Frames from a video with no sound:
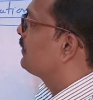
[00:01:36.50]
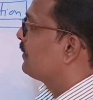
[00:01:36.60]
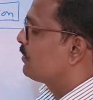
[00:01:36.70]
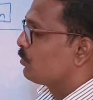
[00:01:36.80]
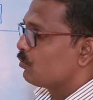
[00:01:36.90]
from the
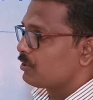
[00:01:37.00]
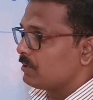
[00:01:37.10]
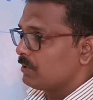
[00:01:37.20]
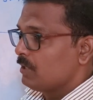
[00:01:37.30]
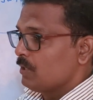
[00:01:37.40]
Irish
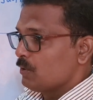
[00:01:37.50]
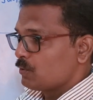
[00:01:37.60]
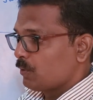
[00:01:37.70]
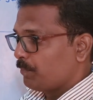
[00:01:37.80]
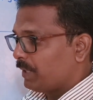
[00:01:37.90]

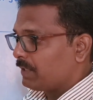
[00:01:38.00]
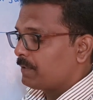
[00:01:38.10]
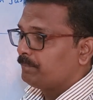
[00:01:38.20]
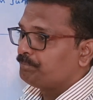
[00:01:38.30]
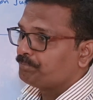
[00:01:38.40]
constitution.
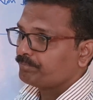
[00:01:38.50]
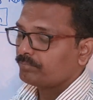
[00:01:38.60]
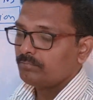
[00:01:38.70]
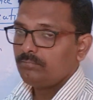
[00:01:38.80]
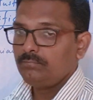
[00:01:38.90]
So but
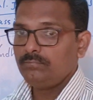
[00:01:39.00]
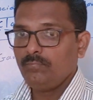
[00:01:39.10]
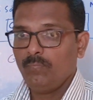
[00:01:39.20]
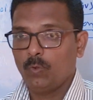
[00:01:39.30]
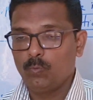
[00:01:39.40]

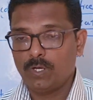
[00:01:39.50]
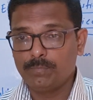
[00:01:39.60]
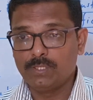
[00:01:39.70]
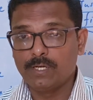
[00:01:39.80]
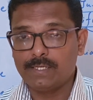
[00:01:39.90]

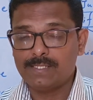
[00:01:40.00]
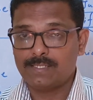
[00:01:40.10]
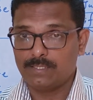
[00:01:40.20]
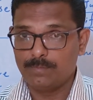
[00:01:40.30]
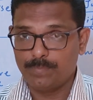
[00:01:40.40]
one of the
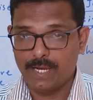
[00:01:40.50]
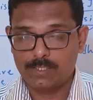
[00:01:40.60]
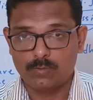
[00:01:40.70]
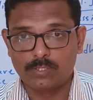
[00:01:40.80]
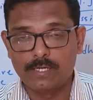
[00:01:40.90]
greatest
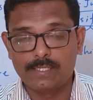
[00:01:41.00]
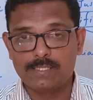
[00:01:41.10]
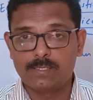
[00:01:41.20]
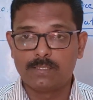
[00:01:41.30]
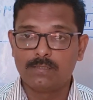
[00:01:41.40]
impact
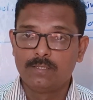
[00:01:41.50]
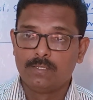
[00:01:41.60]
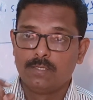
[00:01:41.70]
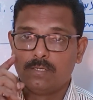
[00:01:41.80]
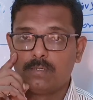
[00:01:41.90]
or greatest